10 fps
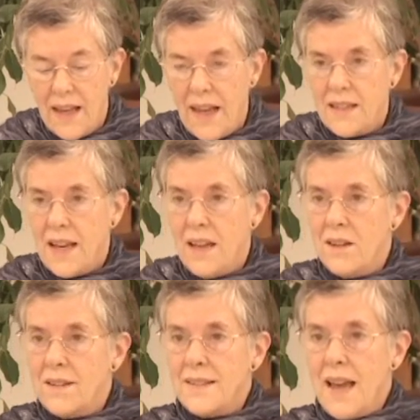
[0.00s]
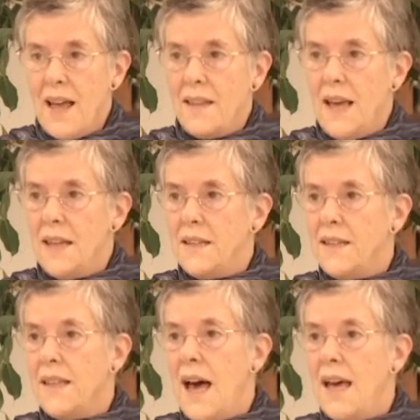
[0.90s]
And to understand that
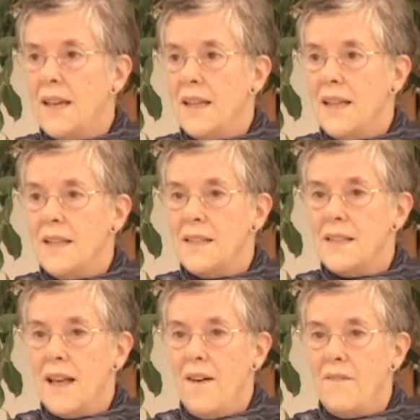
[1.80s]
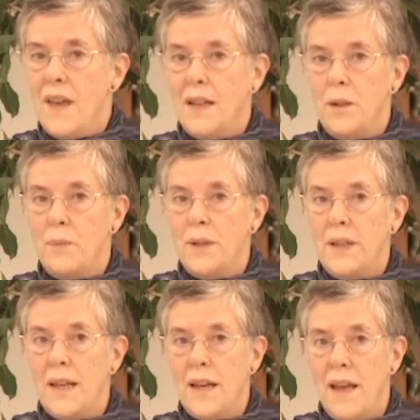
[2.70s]
that is
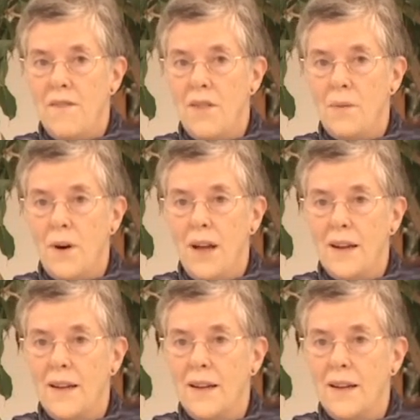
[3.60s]
available in everyone,